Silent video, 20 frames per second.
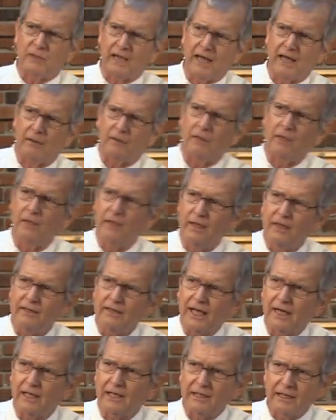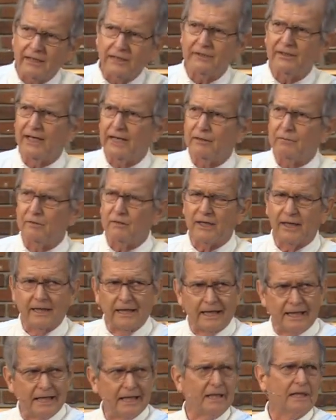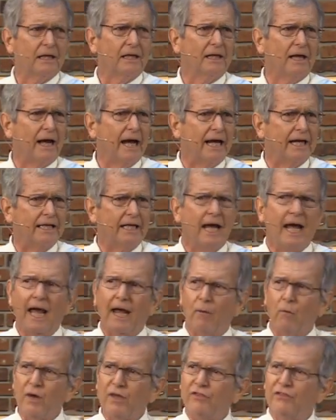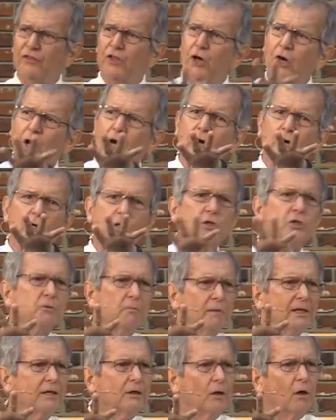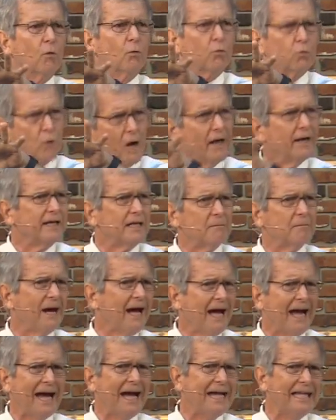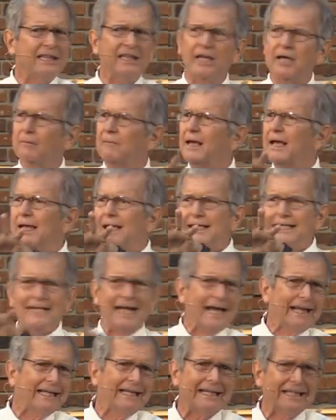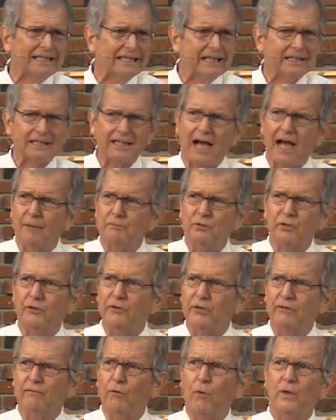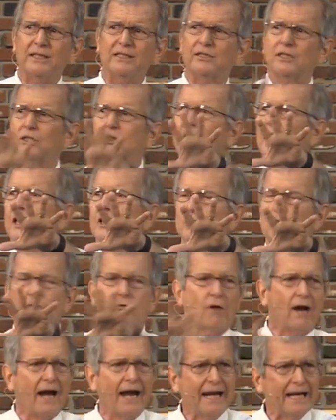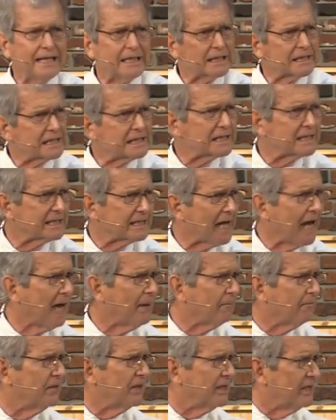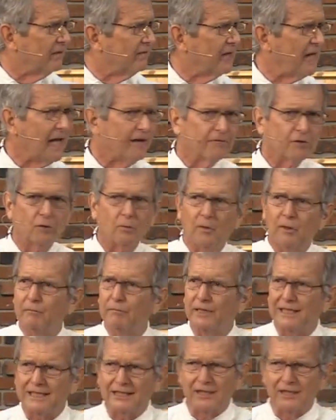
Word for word: that, that, that, that incline with the herdsmen running behind them, yelling at the tops of their voices, trying to stop the inevitable. But